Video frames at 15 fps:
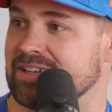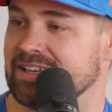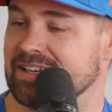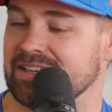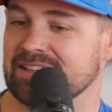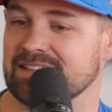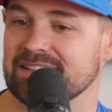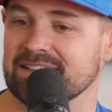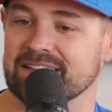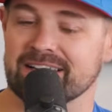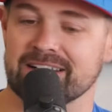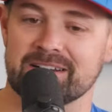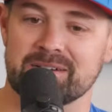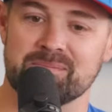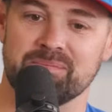And
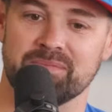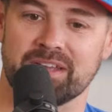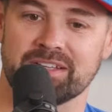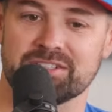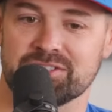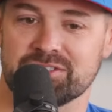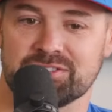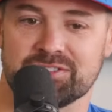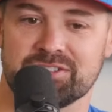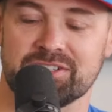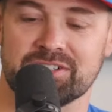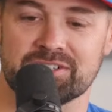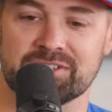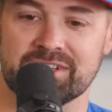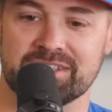I just,
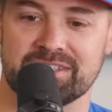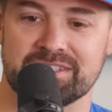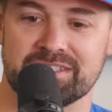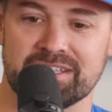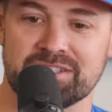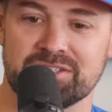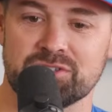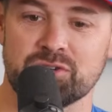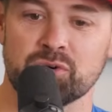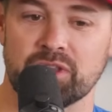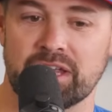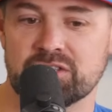it's cool.